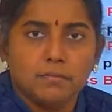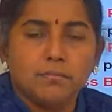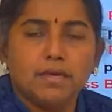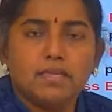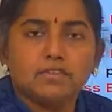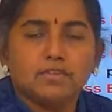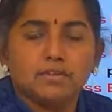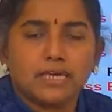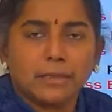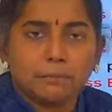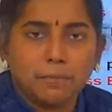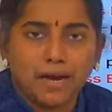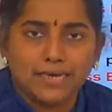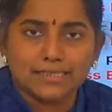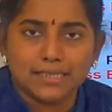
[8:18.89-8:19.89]
Means you
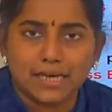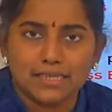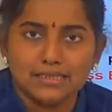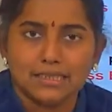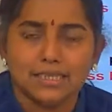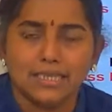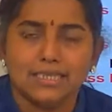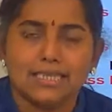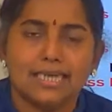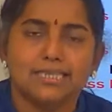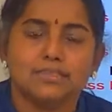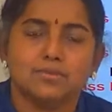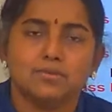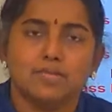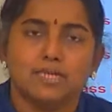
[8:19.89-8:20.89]
can pass on the
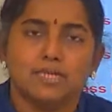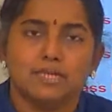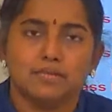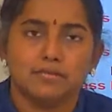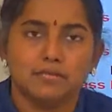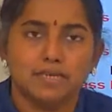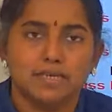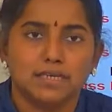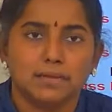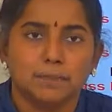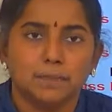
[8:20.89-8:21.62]
details to the network.